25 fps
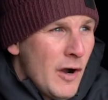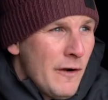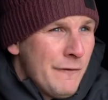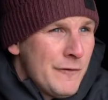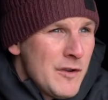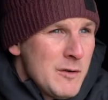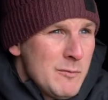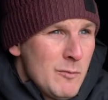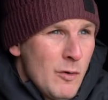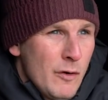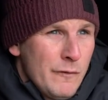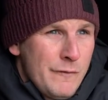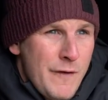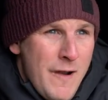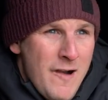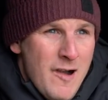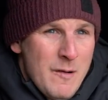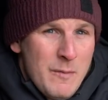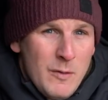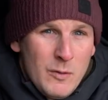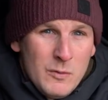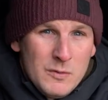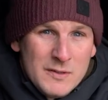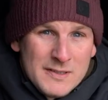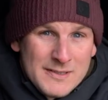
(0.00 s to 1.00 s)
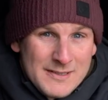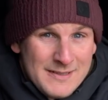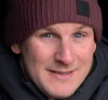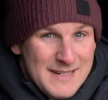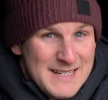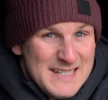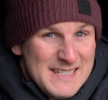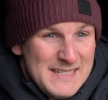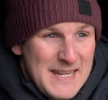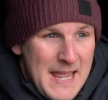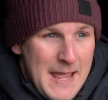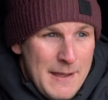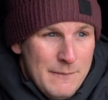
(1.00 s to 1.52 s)
got a few more variables,
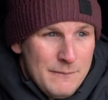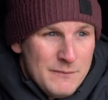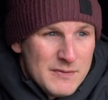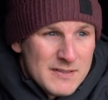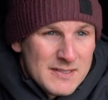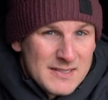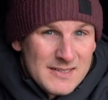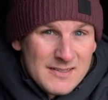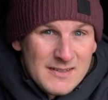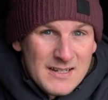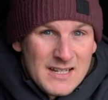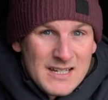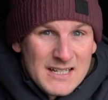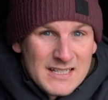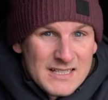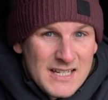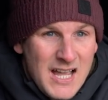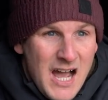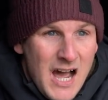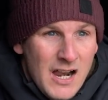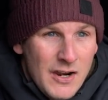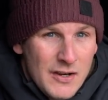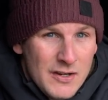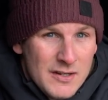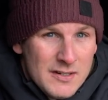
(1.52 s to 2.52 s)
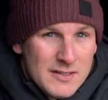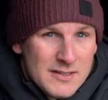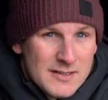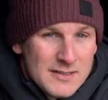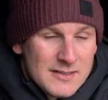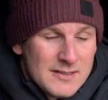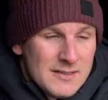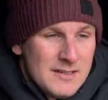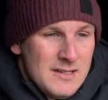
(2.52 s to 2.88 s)
depths, colours.